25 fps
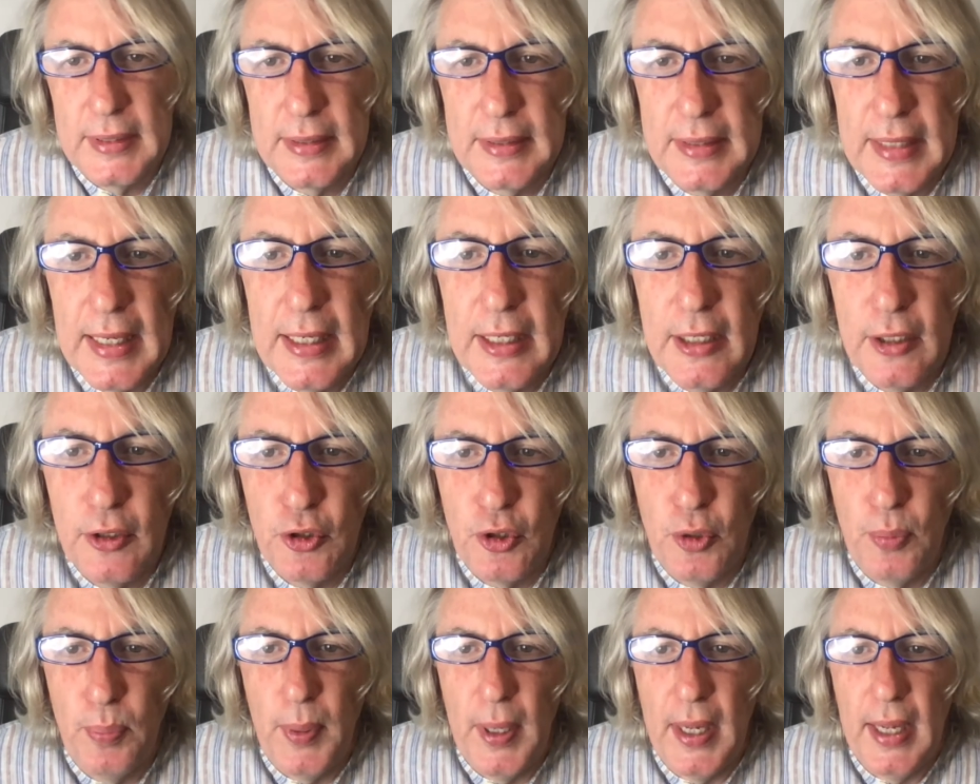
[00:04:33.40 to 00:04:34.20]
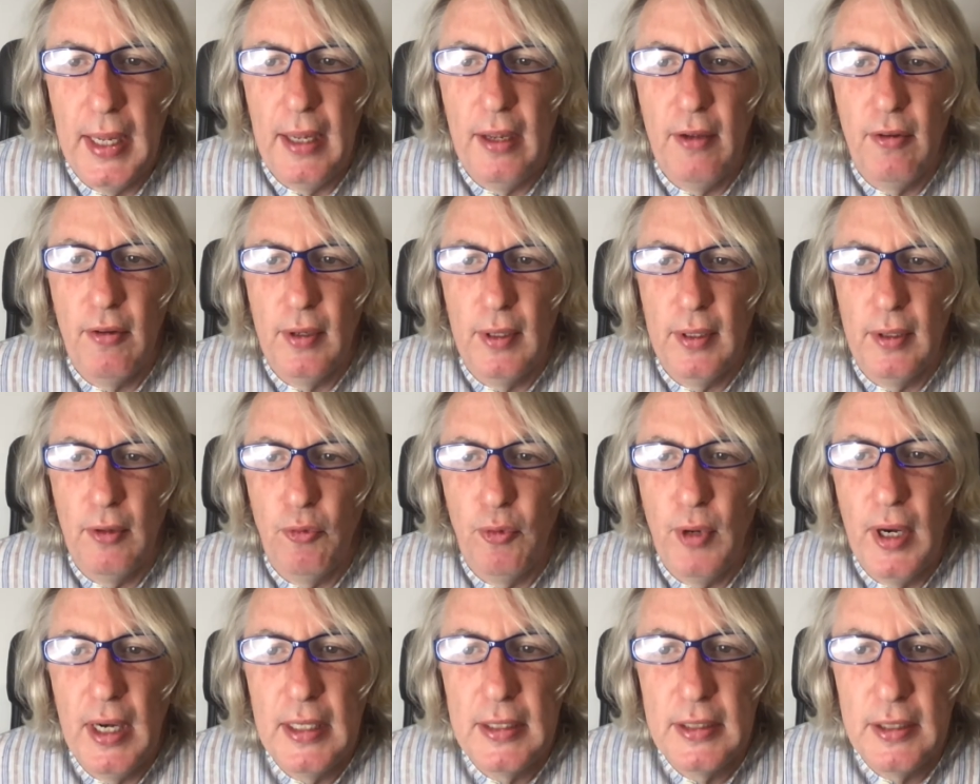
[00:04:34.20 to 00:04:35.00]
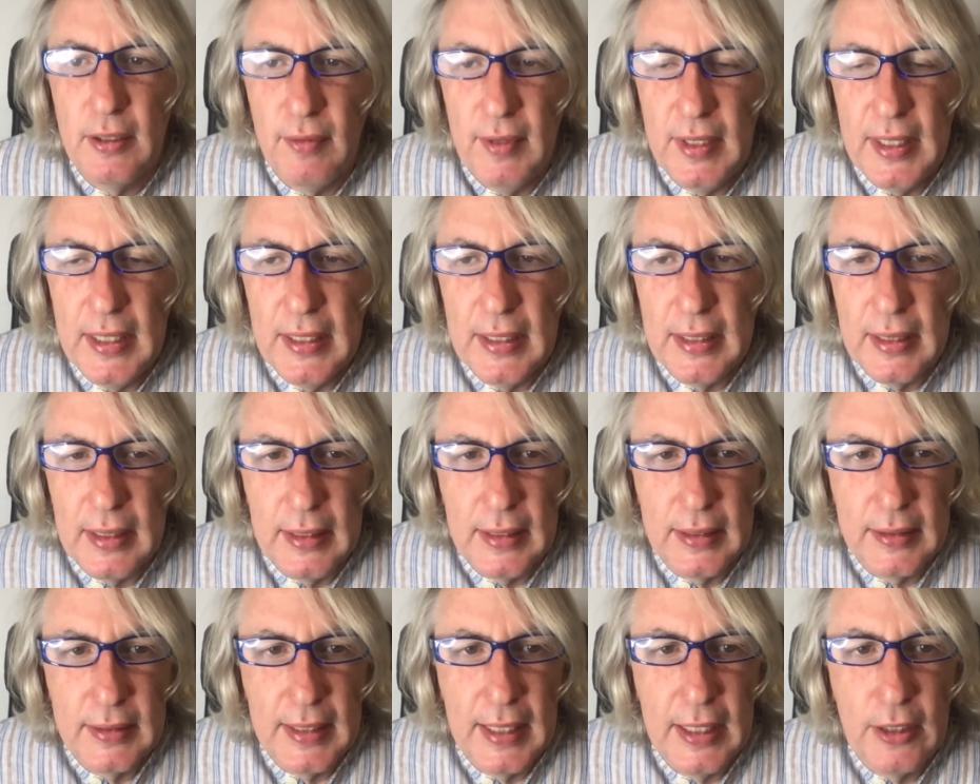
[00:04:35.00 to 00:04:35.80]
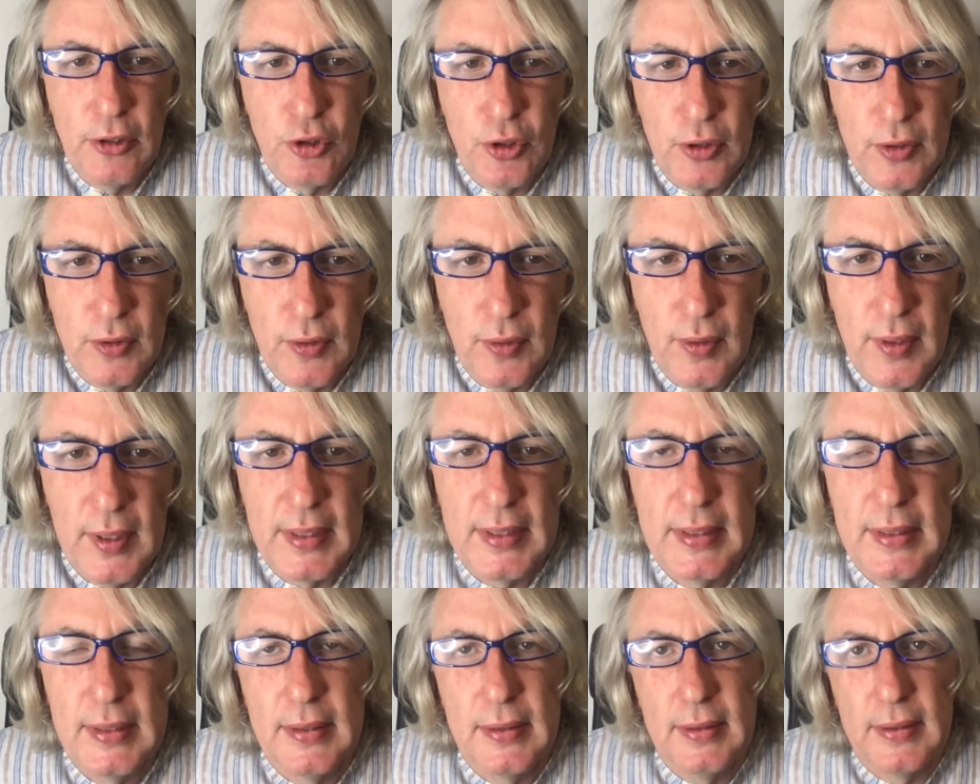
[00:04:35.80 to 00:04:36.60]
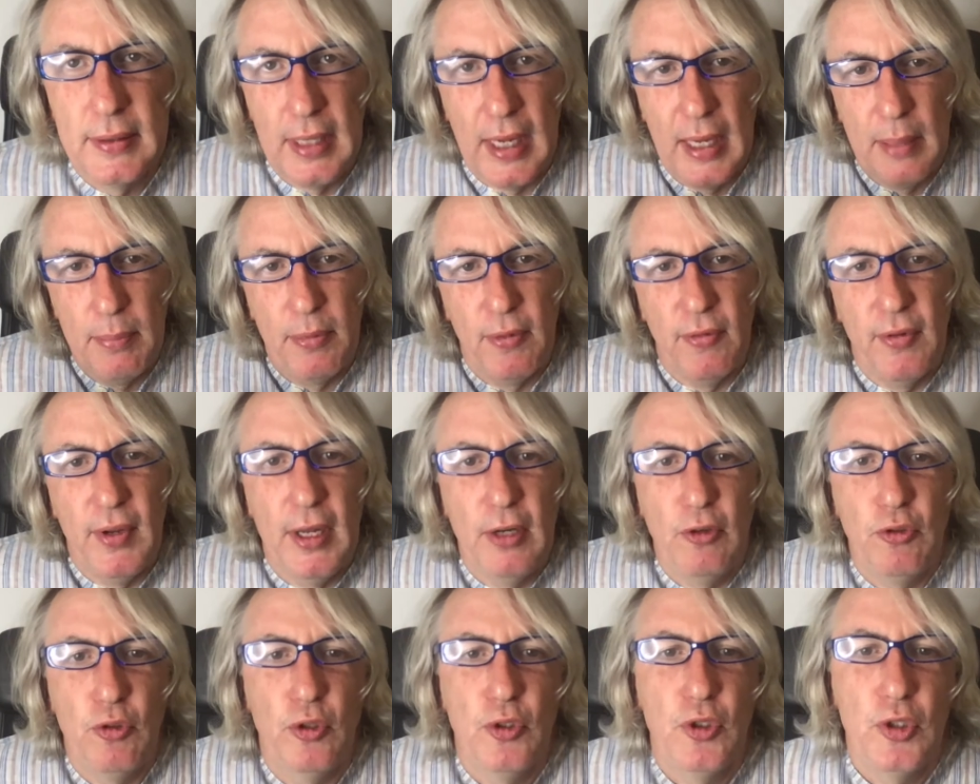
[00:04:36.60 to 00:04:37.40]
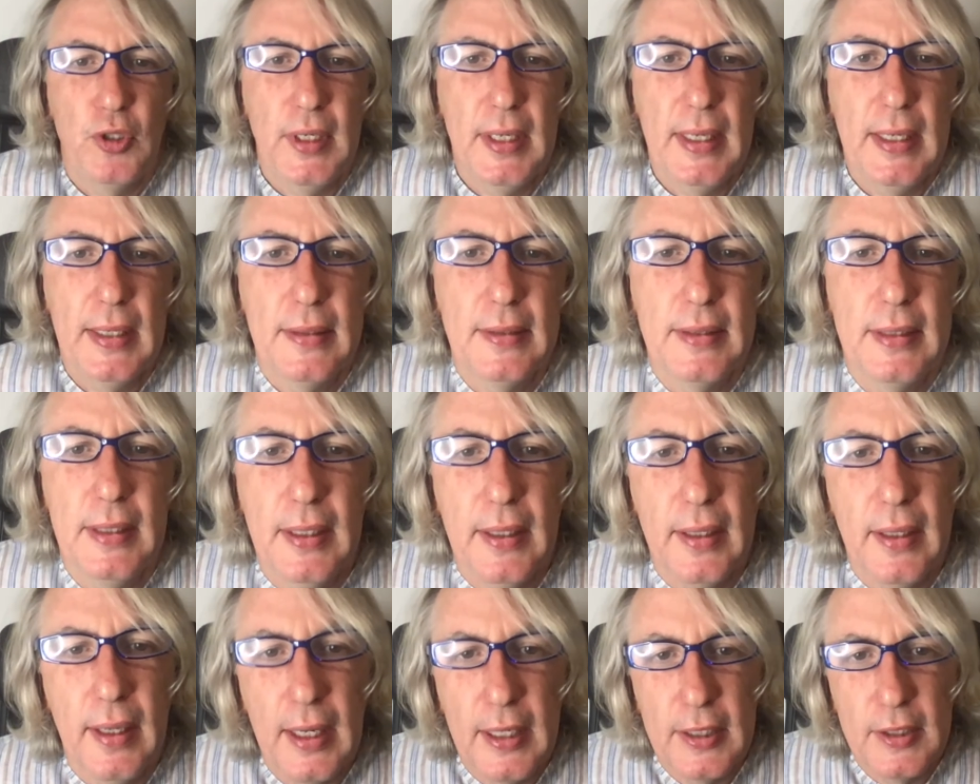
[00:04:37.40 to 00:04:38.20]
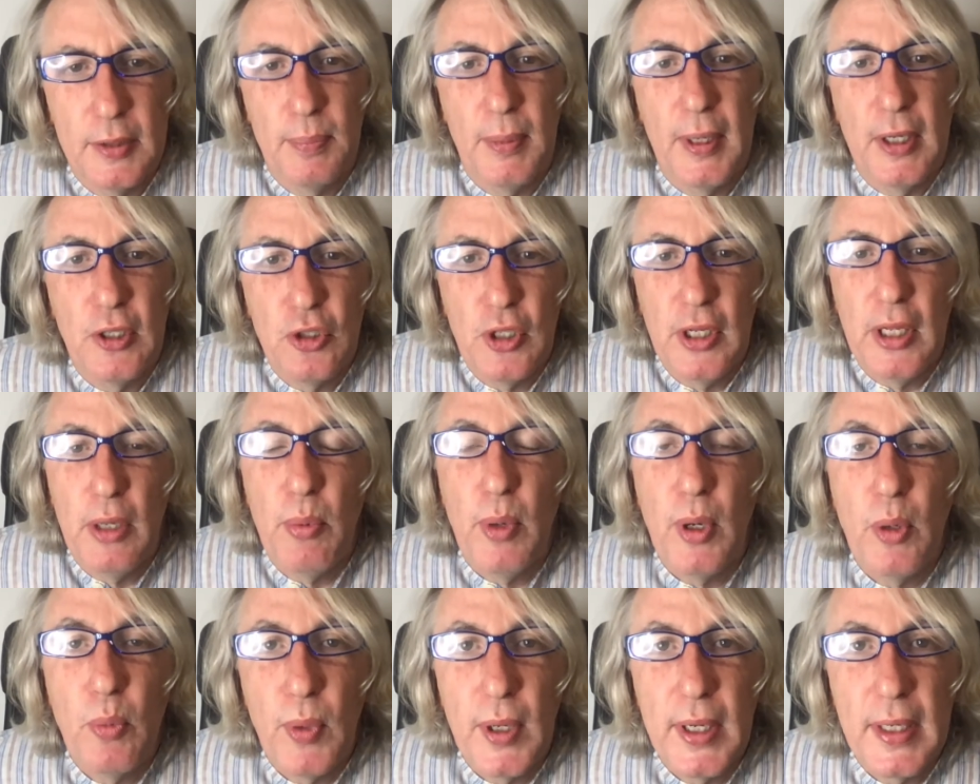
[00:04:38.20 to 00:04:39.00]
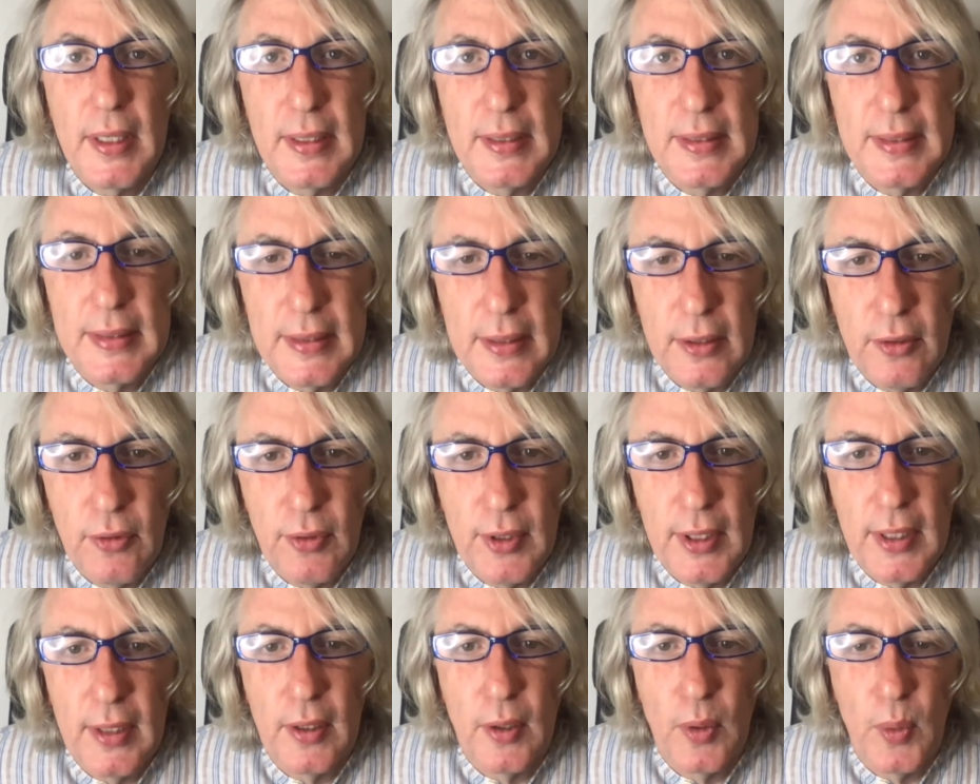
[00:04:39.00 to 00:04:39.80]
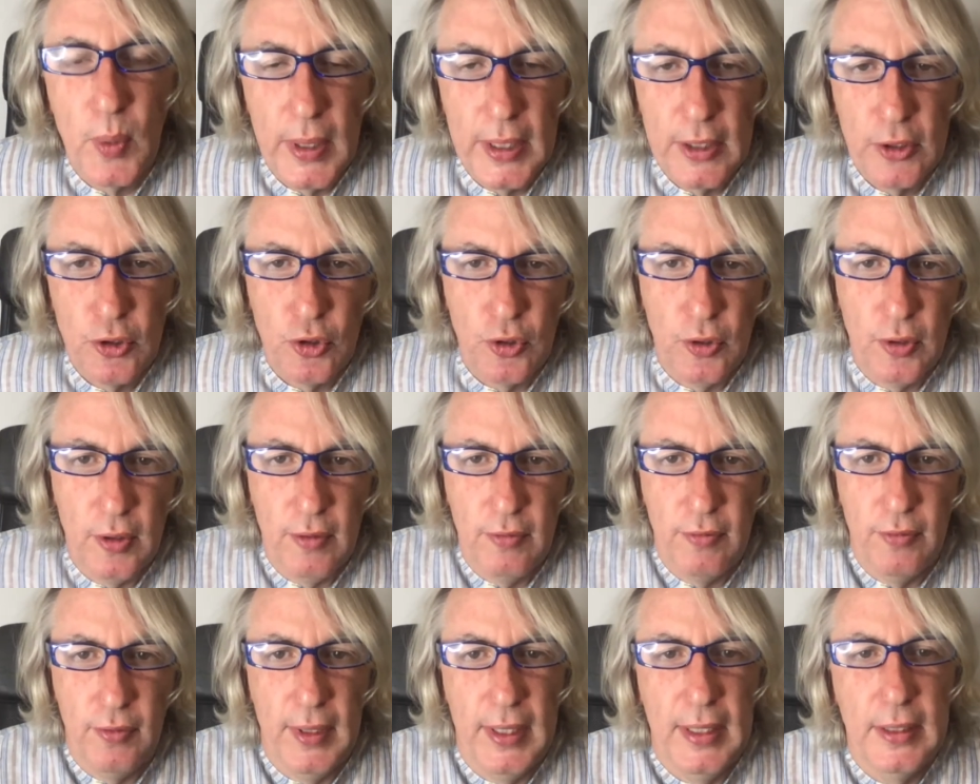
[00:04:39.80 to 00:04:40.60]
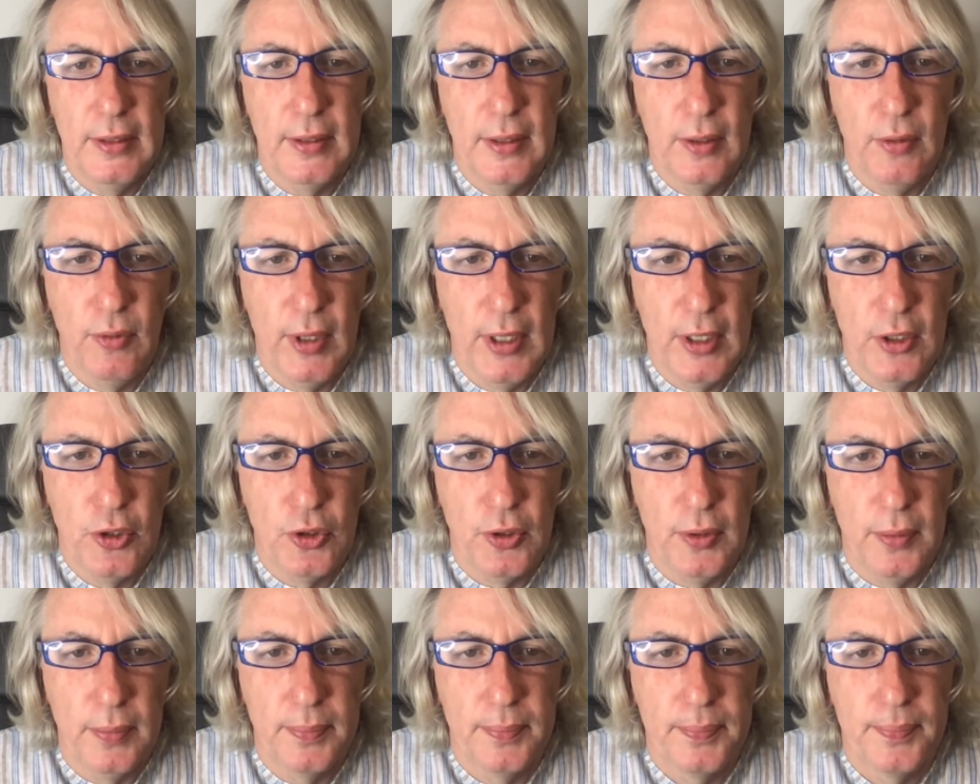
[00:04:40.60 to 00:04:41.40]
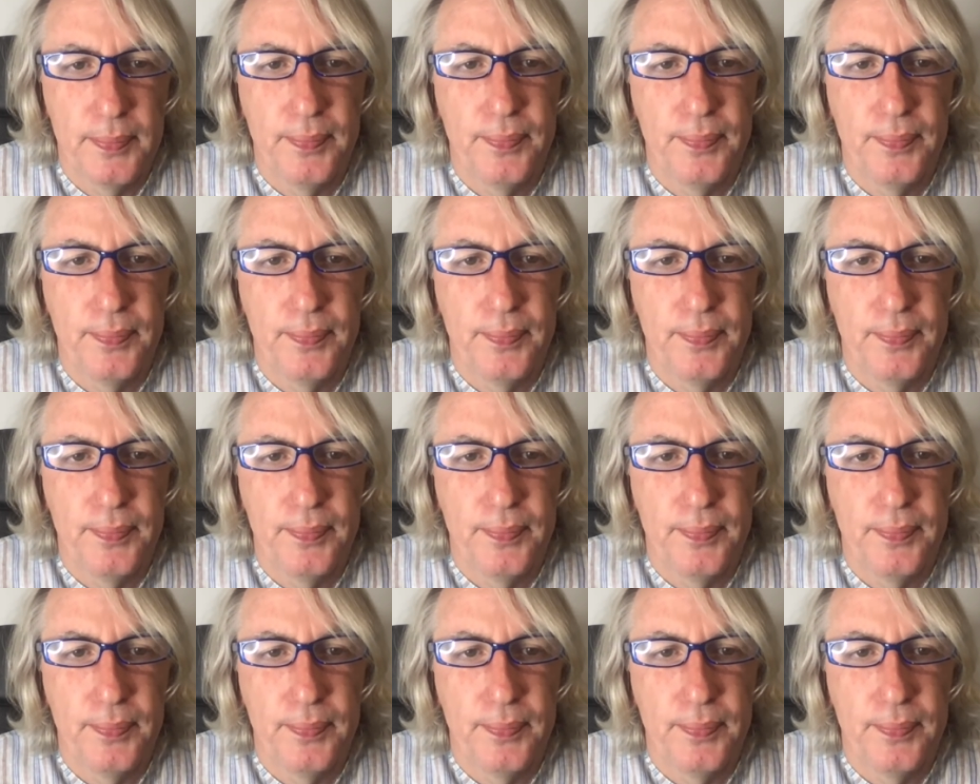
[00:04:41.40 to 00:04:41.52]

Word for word: tended to pay relatively little attention to this type of heterogeneity, especially when we're considering the question of integration.